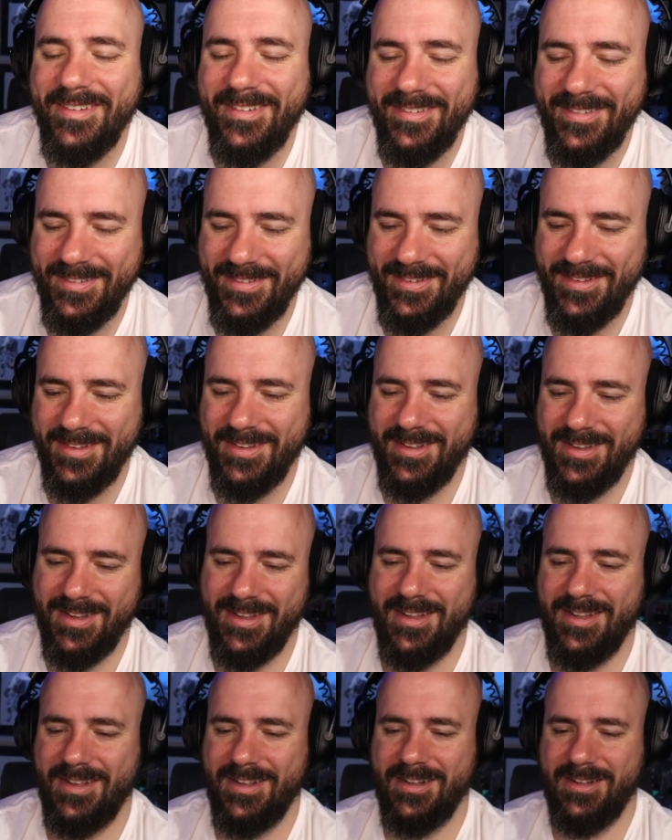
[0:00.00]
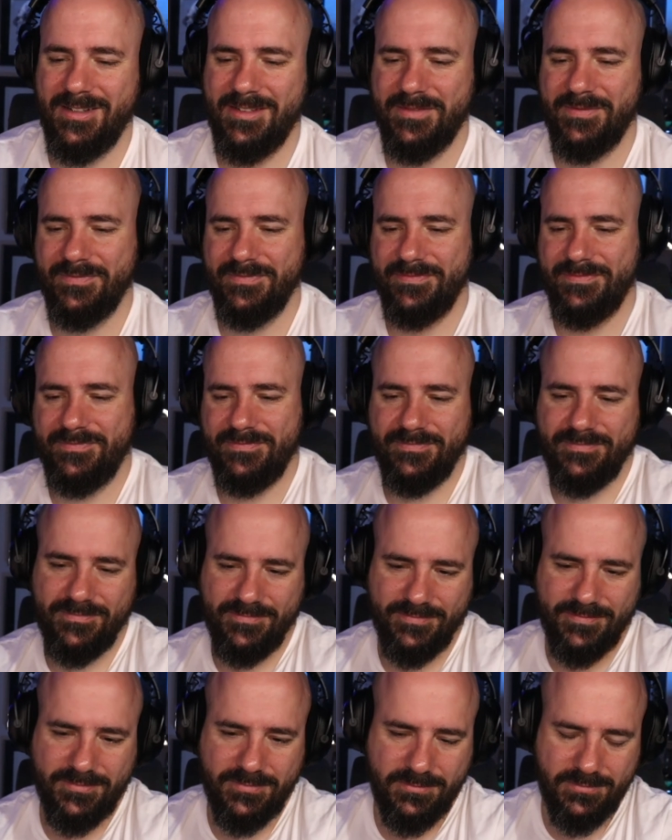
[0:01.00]

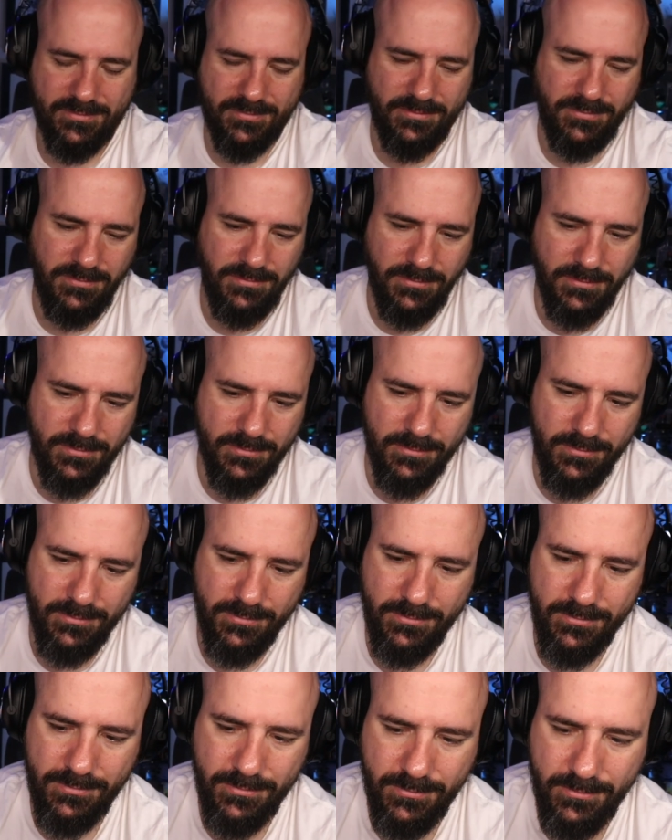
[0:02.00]
(silence)